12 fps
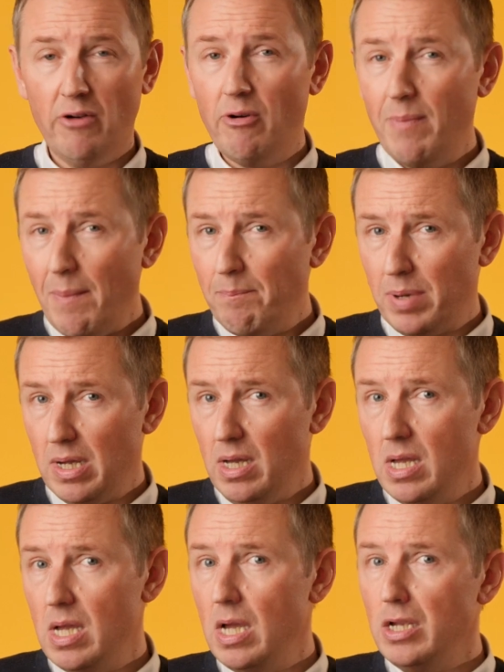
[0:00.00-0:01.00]
Now remember,
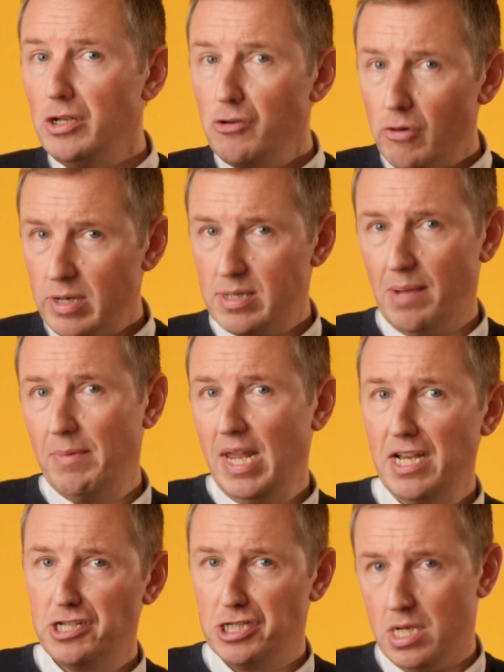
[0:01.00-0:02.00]
your
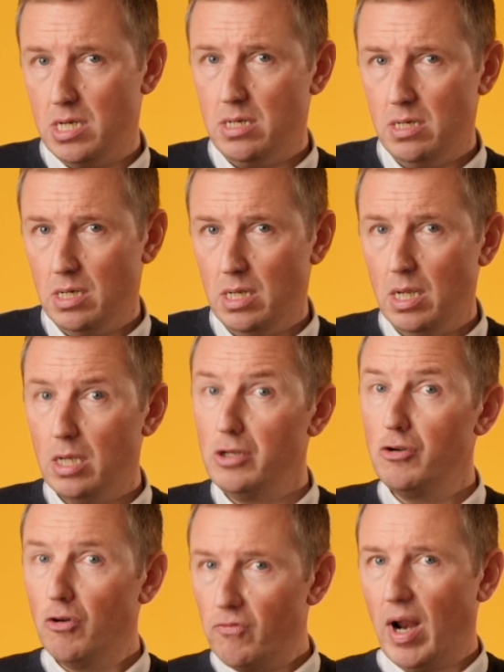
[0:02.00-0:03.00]
examination,
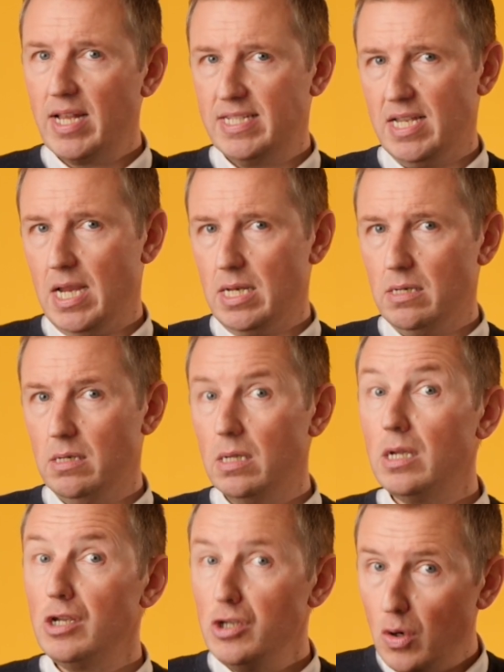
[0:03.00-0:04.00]
your writing,
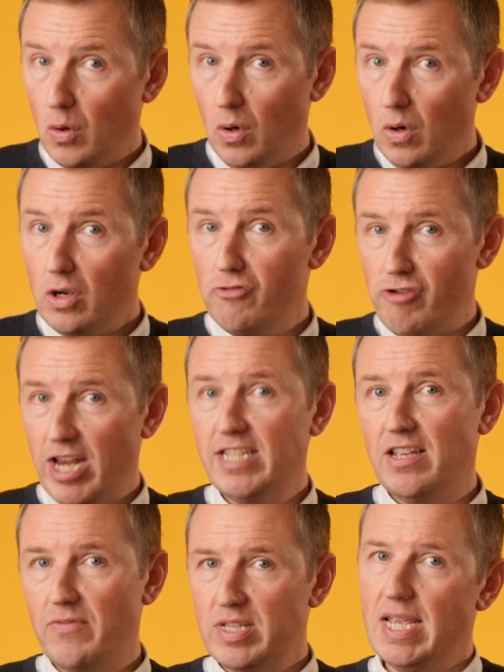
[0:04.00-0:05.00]
your
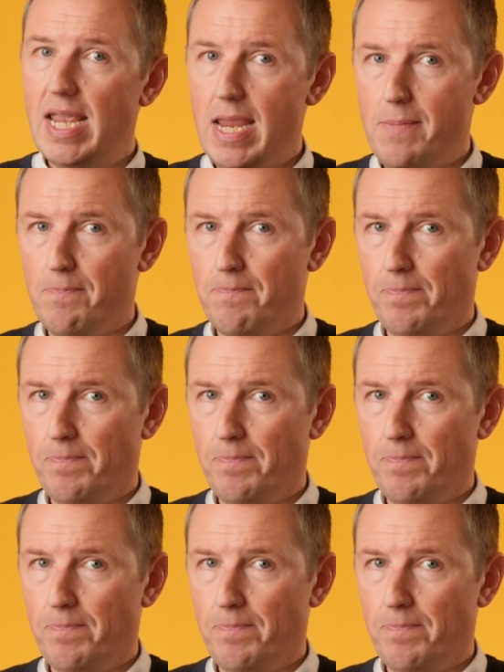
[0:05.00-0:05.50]
creativity.